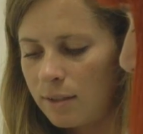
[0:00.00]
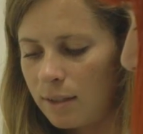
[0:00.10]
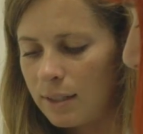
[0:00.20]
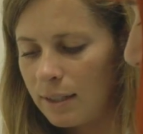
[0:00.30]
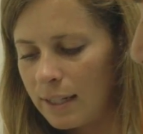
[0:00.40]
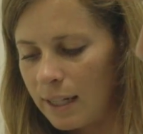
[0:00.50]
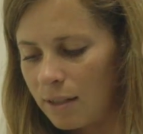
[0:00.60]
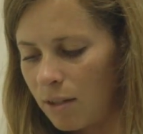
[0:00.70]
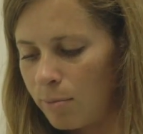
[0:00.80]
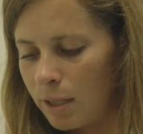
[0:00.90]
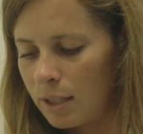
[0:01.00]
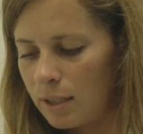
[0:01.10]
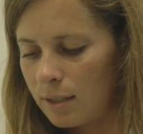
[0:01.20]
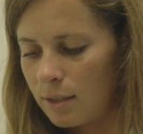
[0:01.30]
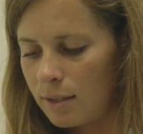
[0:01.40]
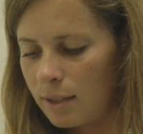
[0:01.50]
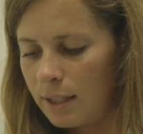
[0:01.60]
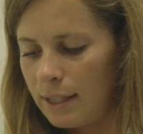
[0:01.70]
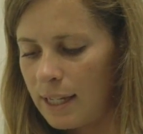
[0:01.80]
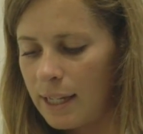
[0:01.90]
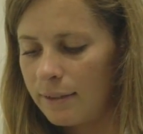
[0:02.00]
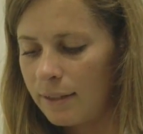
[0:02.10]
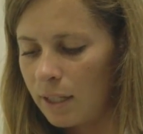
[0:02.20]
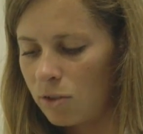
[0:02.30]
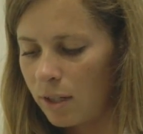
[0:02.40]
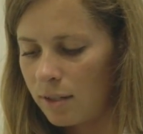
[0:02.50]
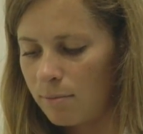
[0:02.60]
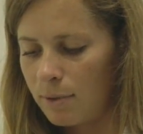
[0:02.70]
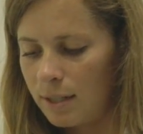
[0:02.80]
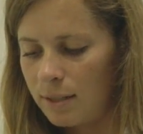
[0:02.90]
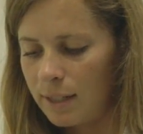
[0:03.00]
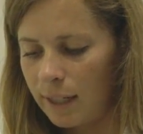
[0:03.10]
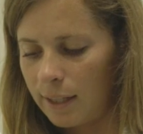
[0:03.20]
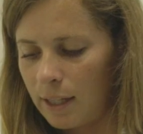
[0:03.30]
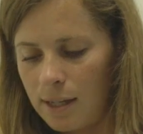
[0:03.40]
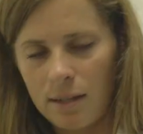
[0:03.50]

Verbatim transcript: So these are daytime biters and these transmit dengue.